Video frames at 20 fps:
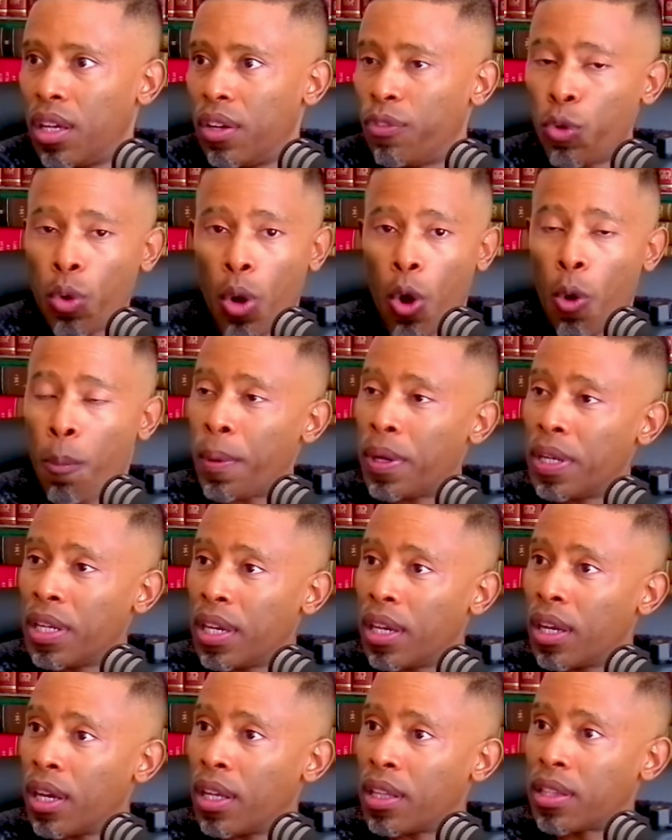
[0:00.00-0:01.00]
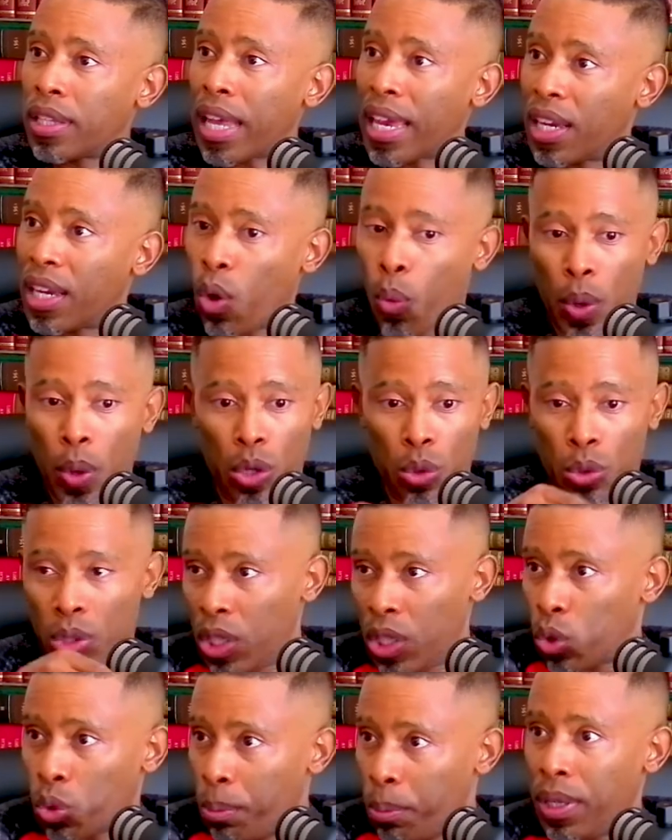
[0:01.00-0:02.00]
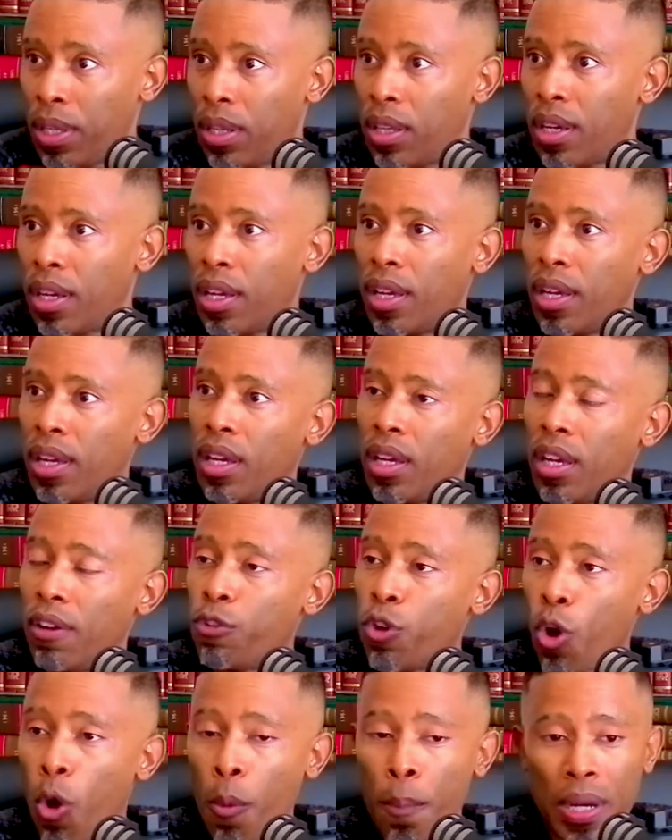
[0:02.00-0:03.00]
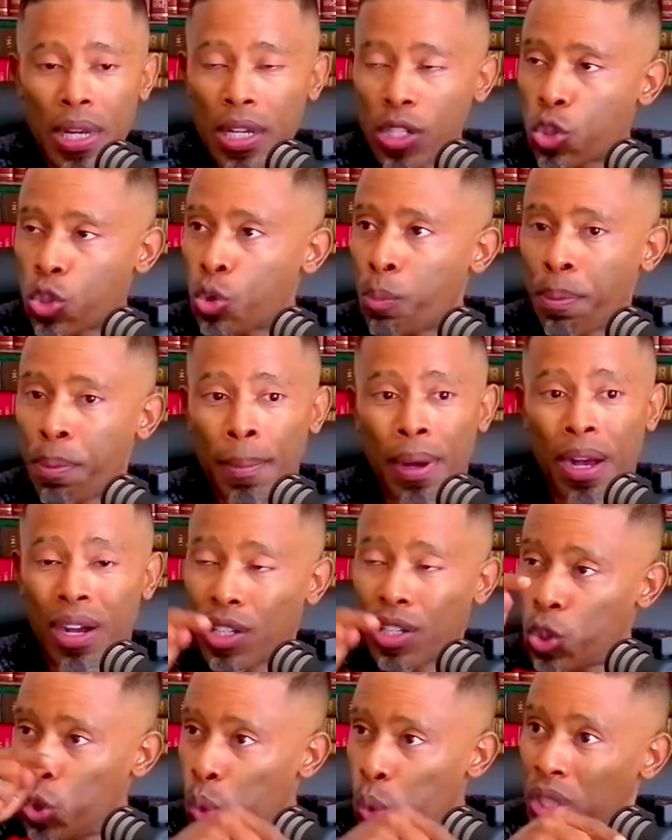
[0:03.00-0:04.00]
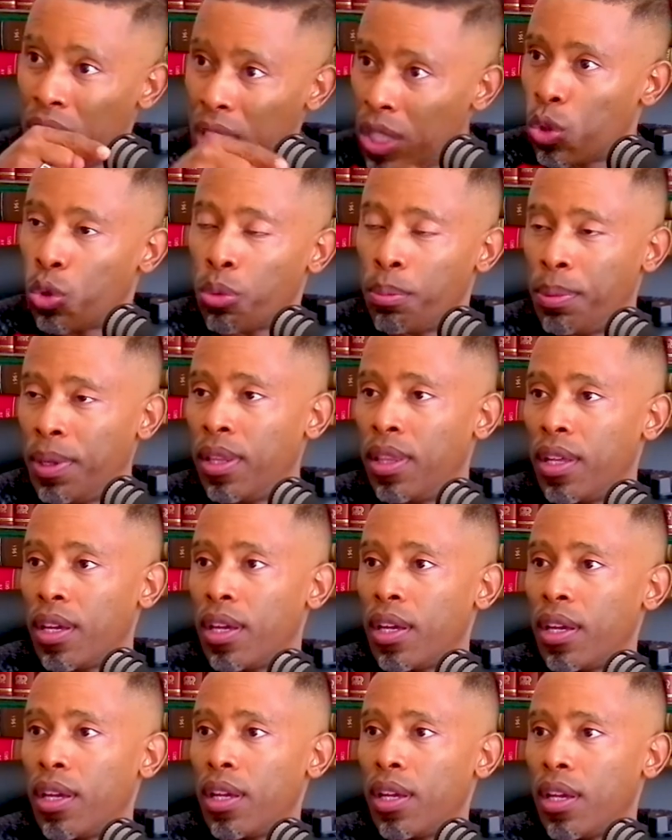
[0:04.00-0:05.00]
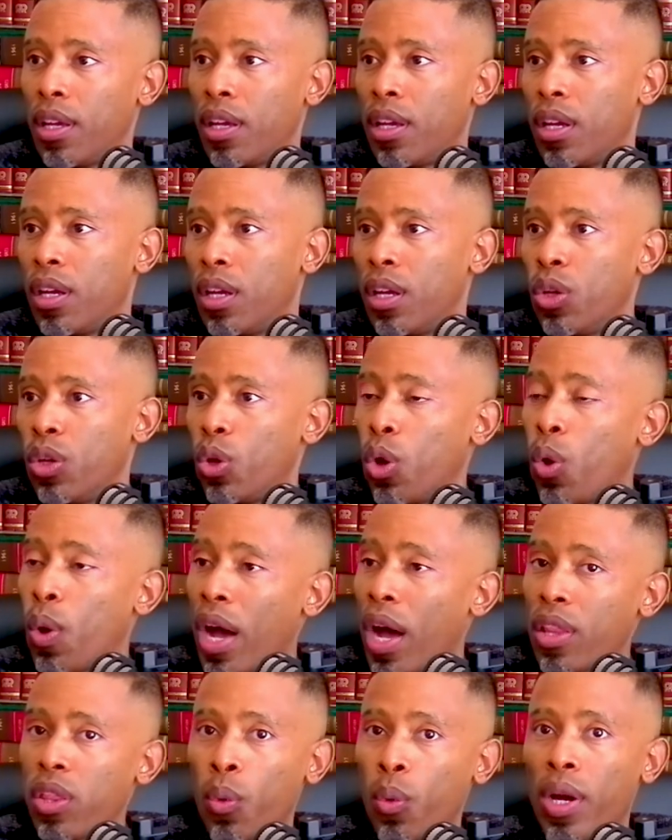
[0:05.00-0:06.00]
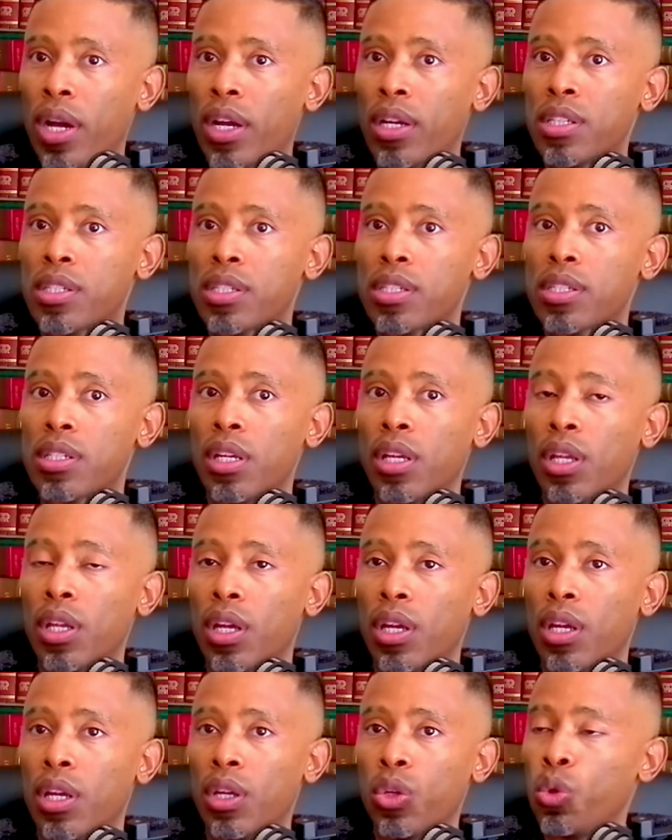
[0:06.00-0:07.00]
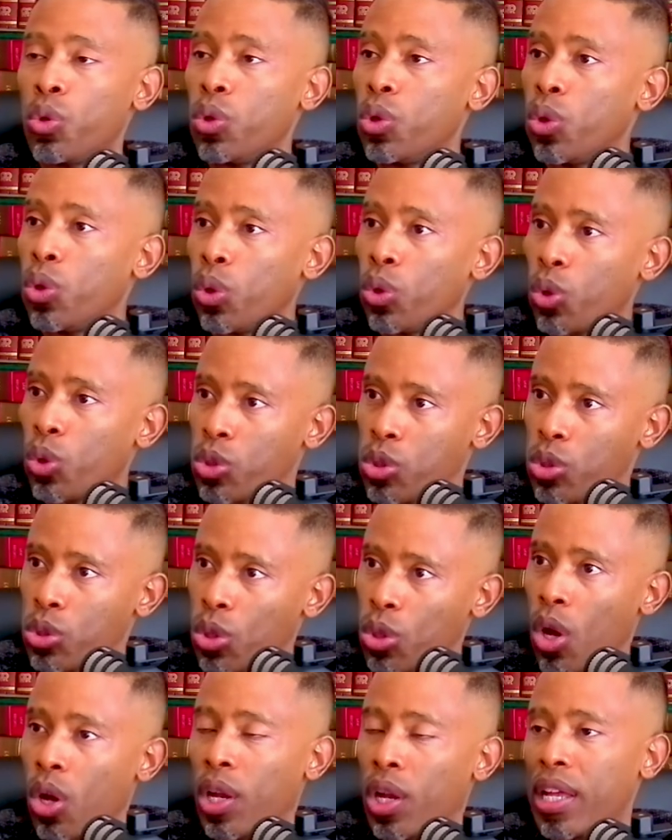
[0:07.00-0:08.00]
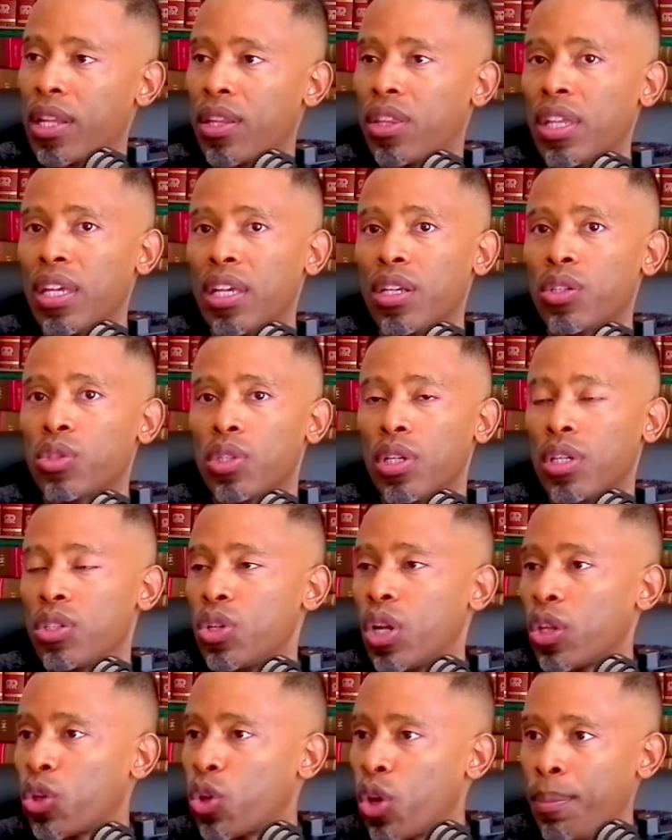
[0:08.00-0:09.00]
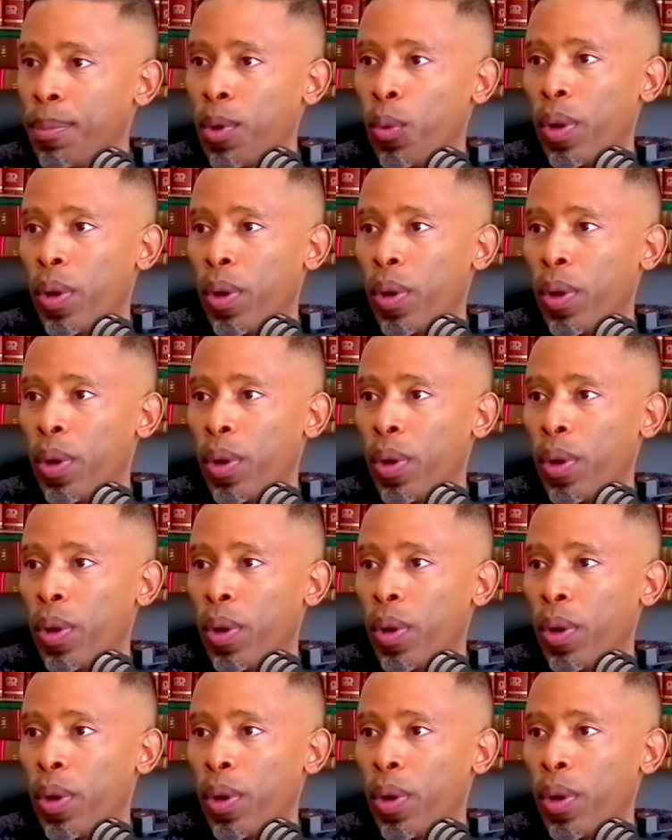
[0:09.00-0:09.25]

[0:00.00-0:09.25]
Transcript: If you're opening a takeaway, you need to be there. If you're opening a supermarket, you need to be there. Yeah. You know, otherwise, yeah. uh, you, your, your stock and things is not going to be